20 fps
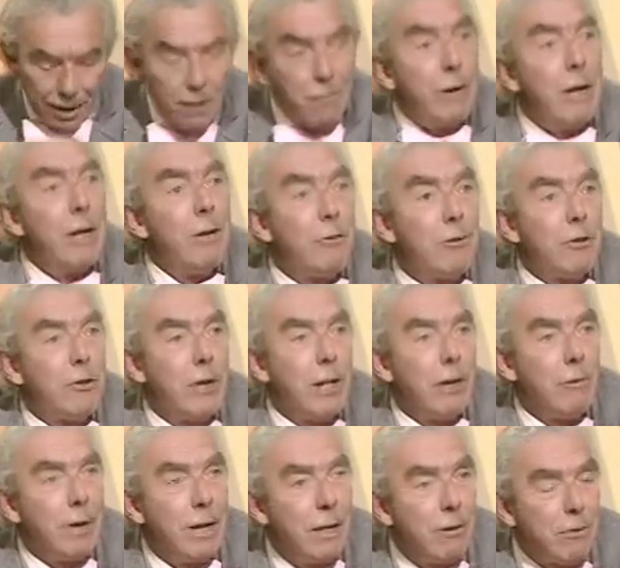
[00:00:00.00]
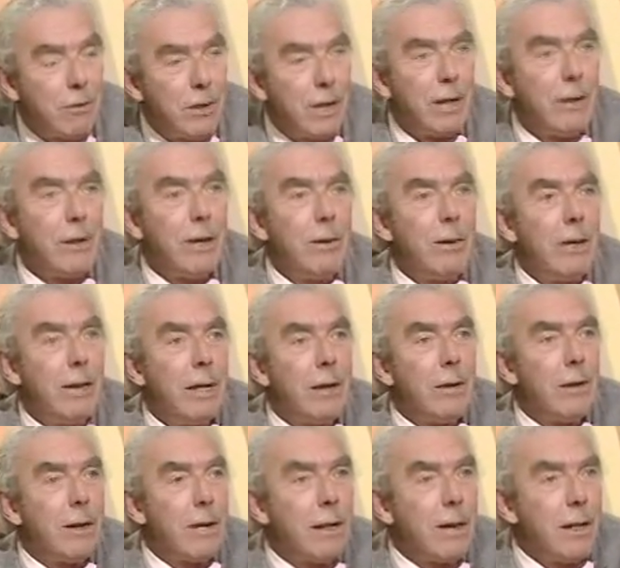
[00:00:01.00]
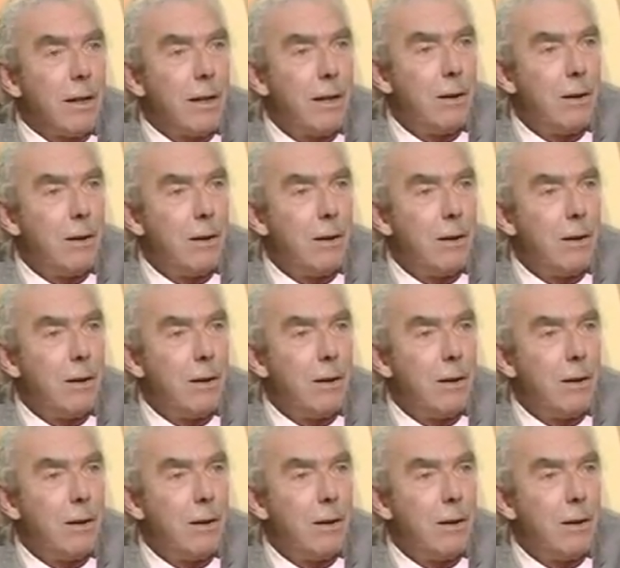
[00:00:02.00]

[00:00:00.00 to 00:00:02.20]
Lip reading: Very interesting. Another little